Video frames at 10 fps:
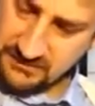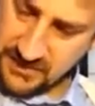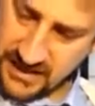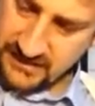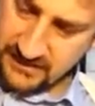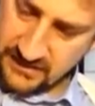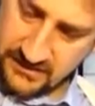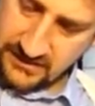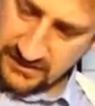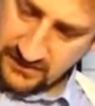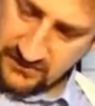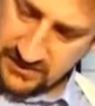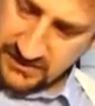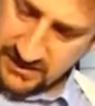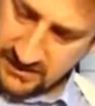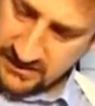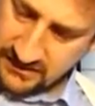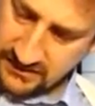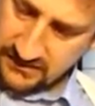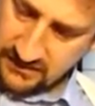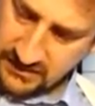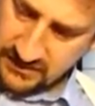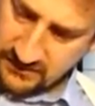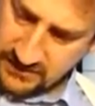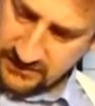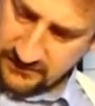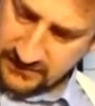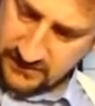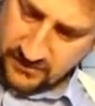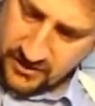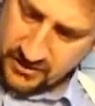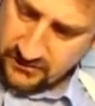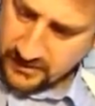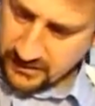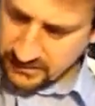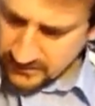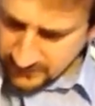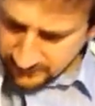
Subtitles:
bite on it, and it's really biting these threads. I wonder if it's pre-threaded.